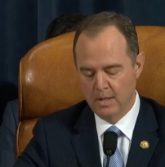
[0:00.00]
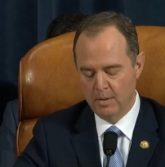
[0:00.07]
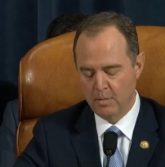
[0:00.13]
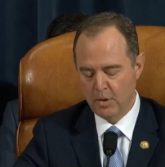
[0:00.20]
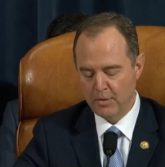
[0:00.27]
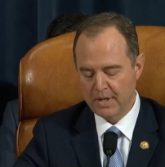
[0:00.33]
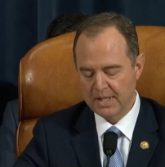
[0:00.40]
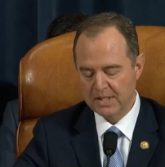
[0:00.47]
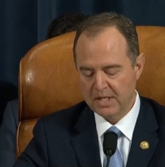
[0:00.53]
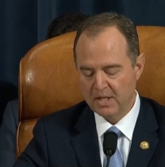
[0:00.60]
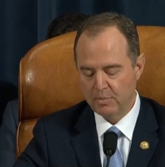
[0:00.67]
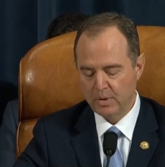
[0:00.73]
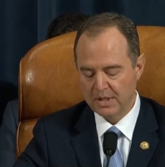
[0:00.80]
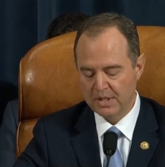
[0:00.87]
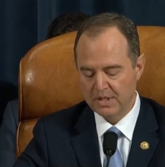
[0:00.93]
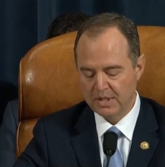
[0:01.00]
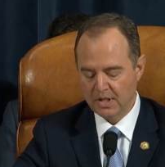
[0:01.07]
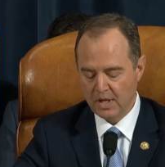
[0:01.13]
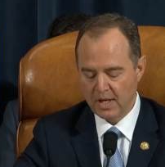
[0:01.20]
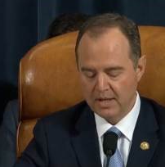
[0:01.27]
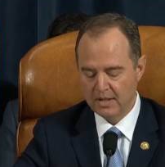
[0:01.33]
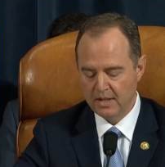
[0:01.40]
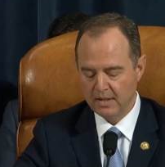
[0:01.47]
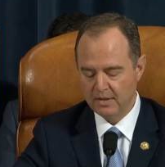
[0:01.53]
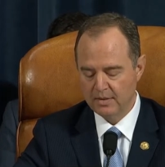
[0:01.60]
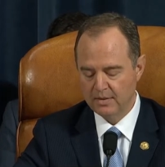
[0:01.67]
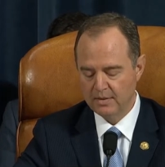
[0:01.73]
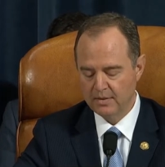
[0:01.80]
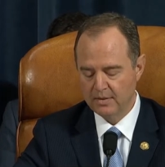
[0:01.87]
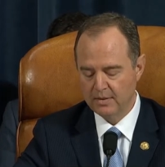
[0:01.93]
both as to the president's
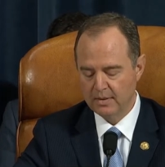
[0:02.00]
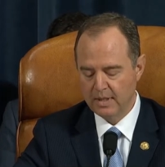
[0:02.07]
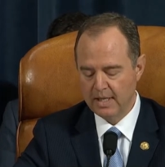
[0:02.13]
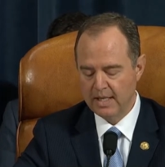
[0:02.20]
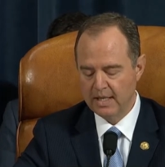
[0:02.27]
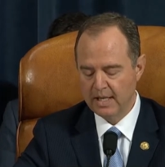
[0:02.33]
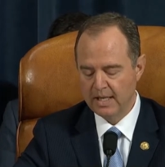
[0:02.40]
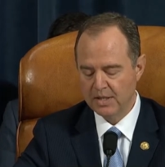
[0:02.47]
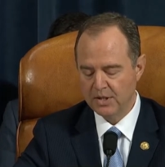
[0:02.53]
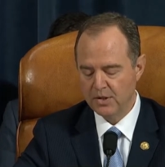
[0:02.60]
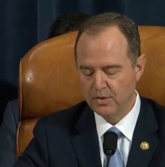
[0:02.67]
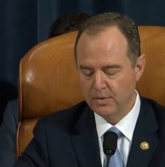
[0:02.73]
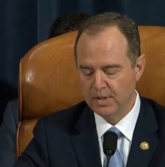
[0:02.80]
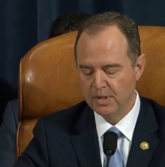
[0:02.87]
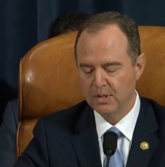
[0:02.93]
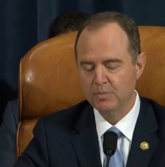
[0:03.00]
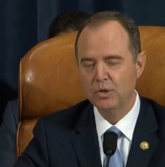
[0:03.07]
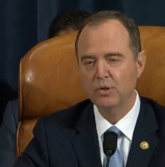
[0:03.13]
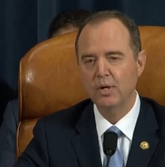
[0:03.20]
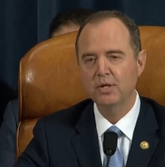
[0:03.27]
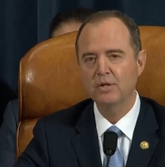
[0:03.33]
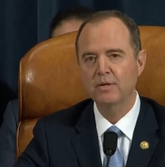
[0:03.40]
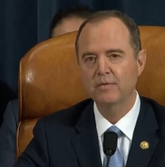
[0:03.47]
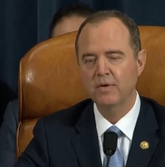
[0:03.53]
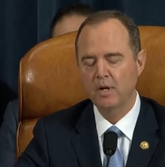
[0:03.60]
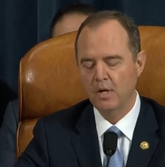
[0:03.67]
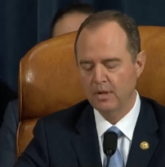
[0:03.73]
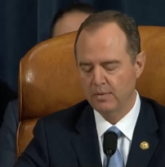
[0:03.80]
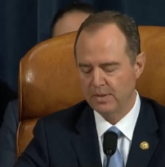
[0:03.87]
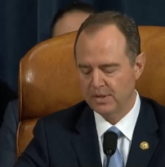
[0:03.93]
conduct and as to his obstruction of
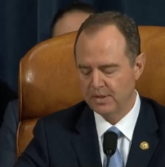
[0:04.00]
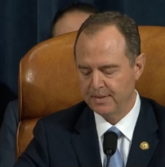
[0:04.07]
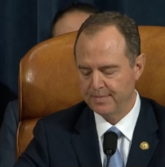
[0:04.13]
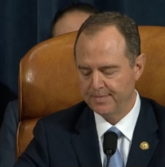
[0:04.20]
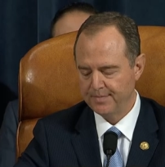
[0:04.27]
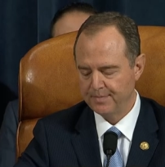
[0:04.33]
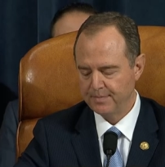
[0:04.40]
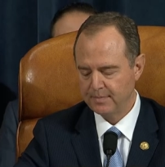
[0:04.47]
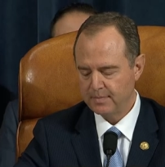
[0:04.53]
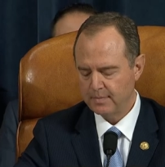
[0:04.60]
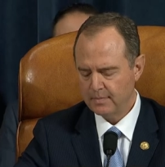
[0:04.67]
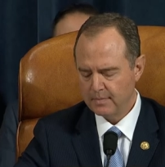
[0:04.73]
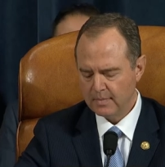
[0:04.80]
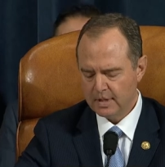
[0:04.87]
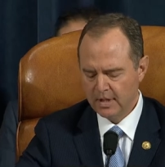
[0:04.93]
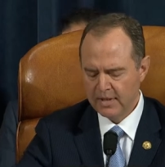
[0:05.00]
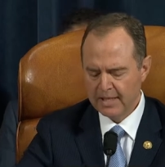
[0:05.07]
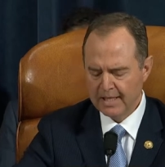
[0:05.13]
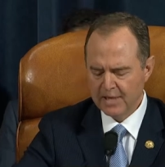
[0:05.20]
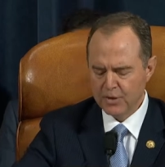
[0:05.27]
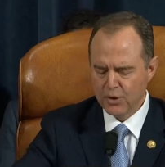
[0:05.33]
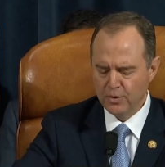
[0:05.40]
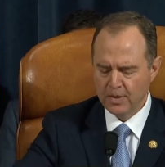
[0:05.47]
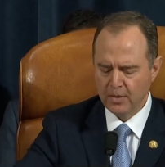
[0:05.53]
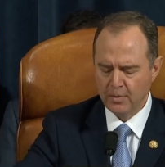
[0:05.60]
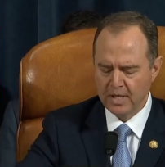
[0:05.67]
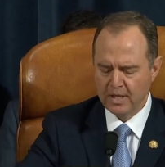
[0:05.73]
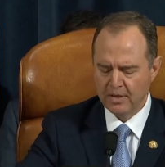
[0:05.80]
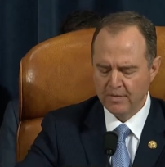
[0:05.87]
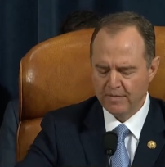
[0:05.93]
Congress. The issue that
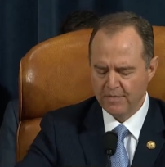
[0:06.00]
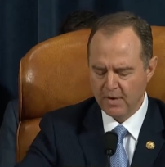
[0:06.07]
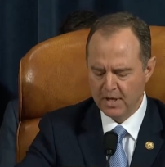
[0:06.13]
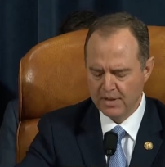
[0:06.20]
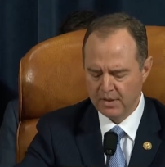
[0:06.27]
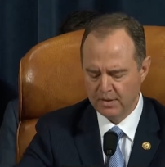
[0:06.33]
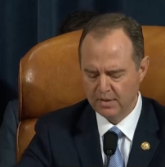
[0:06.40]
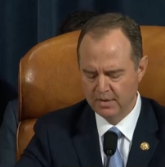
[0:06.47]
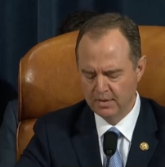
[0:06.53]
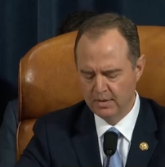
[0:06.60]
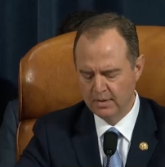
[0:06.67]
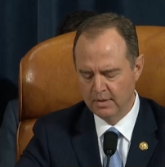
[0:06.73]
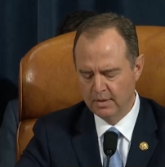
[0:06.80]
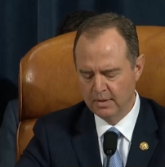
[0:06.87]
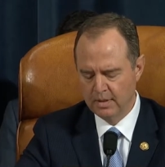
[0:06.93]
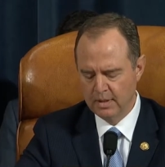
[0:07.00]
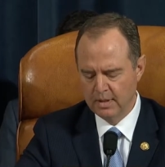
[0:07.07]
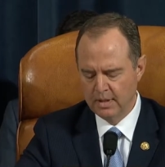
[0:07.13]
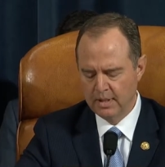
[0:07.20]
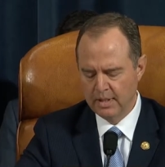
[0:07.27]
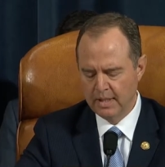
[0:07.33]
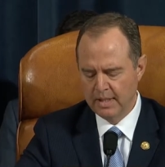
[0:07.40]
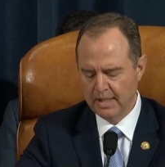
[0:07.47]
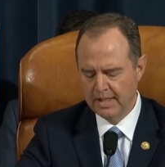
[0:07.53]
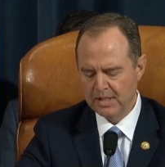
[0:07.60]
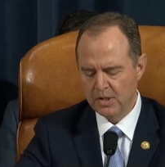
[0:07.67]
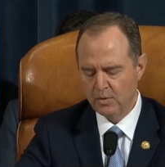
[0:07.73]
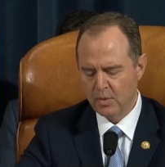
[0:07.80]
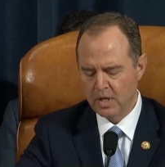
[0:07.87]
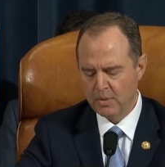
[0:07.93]
we confront
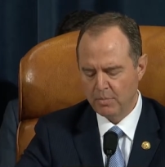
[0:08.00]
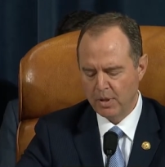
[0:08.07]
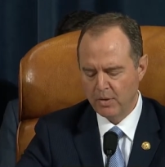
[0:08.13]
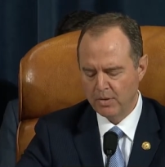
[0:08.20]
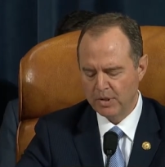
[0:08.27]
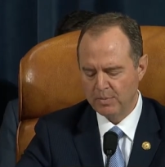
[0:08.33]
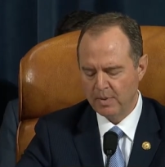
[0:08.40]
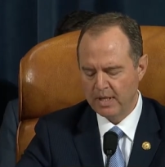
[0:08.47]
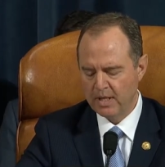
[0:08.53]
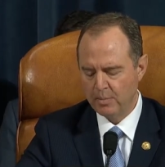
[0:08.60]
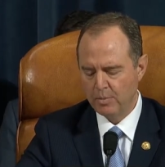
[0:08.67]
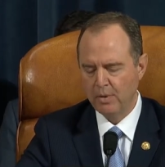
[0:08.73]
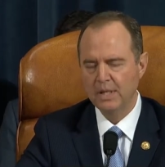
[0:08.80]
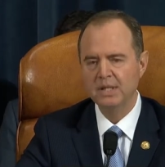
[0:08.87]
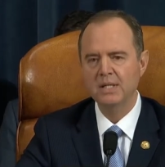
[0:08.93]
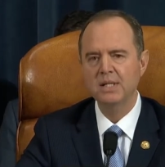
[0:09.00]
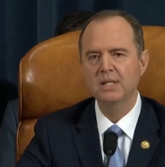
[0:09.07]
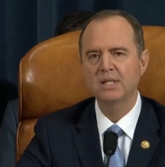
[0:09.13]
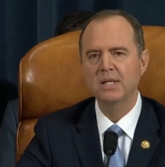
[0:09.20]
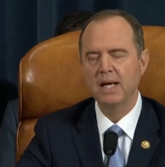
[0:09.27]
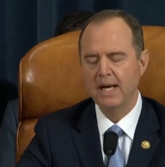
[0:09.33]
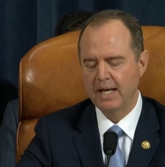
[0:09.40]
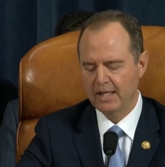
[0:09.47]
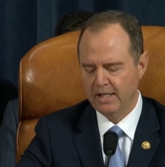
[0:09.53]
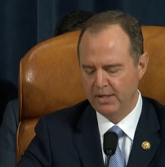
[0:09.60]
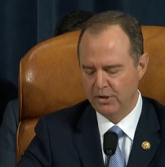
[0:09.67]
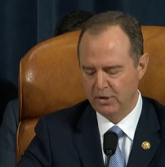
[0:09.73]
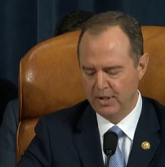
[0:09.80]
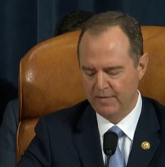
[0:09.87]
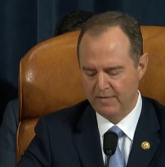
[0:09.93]
is the one posed by the president's acting
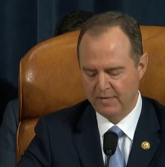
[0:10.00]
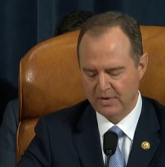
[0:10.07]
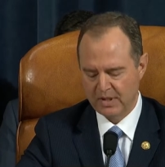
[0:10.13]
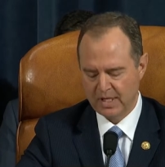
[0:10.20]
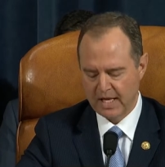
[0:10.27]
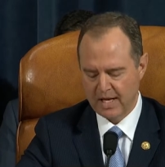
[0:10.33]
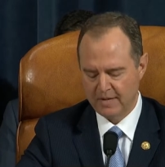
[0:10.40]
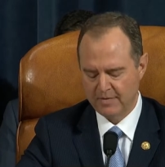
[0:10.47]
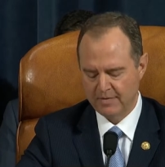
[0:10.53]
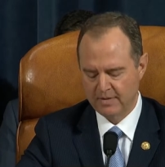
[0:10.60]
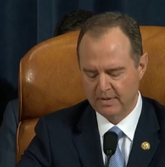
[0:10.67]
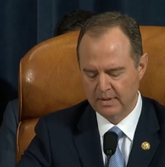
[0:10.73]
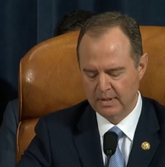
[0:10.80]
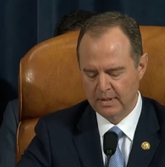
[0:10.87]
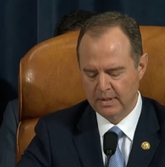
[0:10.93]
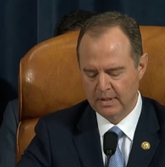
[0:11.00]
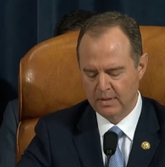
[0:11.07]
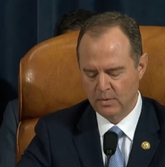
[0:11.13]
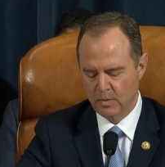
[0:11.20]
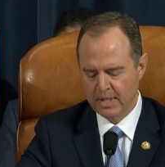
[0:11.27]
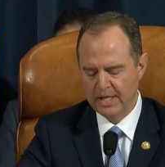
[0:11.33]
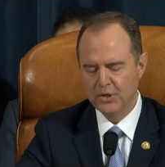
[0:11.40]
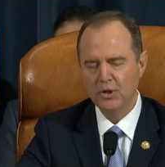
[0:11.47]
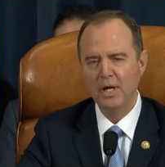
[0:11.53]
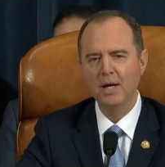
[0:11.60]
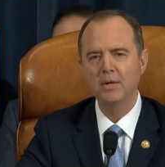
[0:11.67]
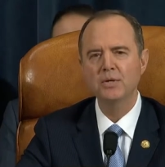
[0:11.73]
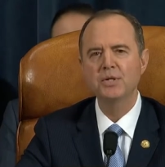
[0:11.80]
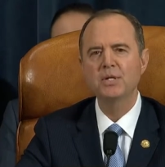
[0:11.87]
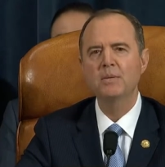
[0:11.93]
chief of staff when he
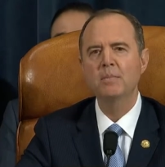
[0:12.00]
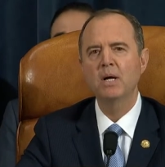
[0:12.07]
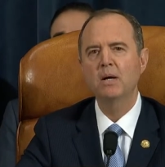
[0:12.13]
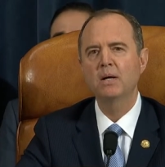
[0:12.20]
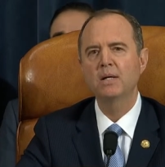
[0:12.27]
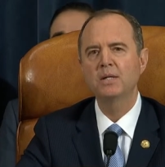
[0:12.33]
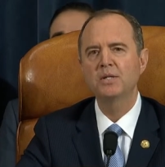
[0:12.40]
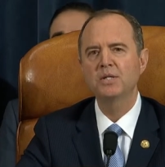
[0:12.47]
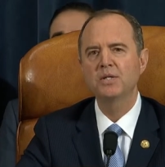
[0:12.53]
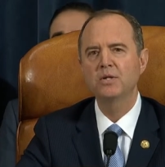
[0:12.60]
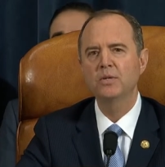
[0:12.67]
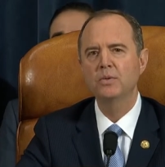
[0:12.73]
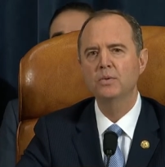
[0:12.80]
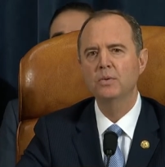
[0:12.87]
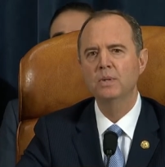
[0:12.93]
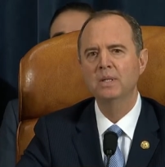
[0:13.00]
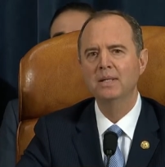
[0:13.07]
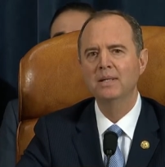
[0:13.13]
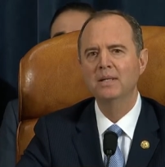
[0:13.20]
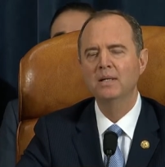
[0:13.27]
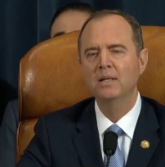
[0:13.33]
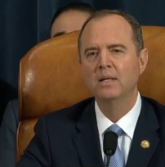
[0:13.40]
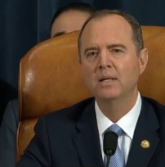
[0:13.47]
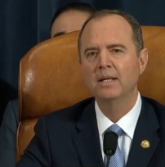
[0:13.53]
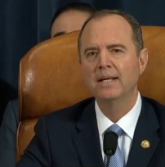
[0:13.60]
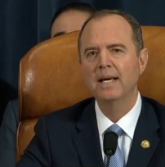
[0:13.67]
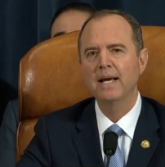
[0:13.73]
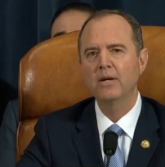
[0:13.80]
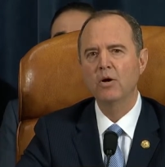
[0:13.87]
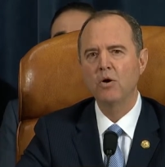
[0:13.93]
challenged Americans to
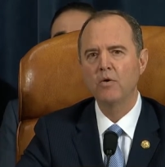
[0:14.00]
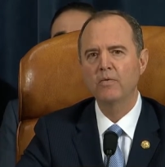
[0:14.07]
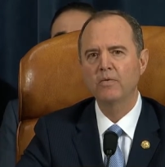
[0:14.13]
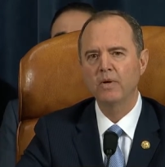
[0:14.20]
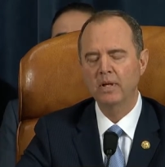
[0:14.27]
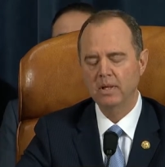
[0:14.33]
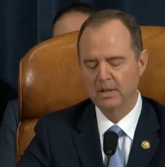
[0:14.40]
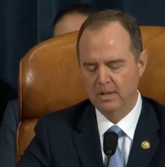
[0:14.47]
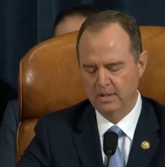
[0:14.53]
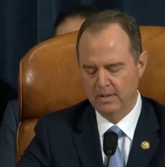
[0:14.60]
get over it.